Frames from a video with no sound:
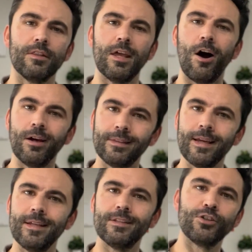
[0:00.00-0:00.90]

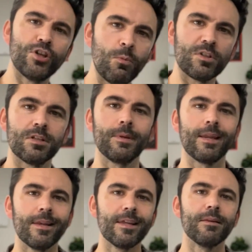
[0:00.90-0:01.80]
Ideally, the shoe wants to be a
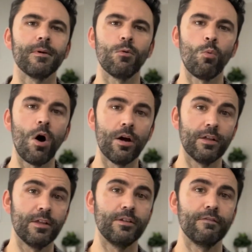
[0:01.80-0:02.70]
little bit wider
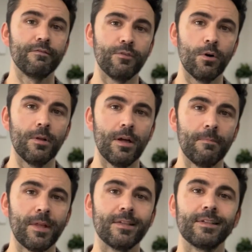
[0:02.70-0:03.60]
than your foot.
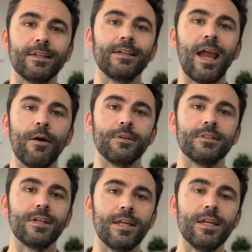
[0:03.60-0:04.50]
That's going to
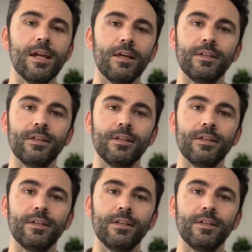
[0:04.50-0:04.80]
guarantee that